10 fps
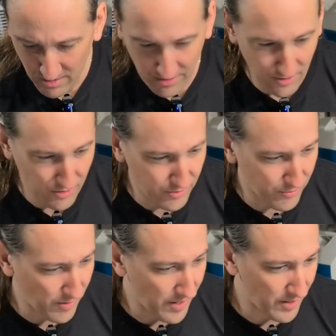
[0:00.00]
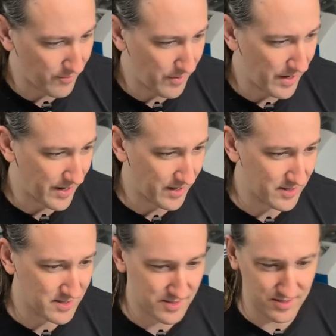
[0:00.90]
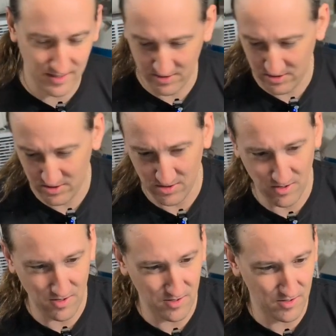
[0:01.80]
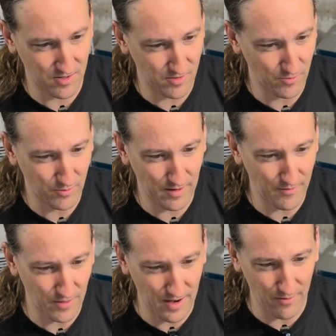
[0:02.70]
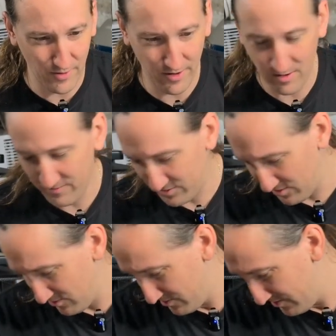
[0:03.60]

on the throttle body sensor, wherever that ran off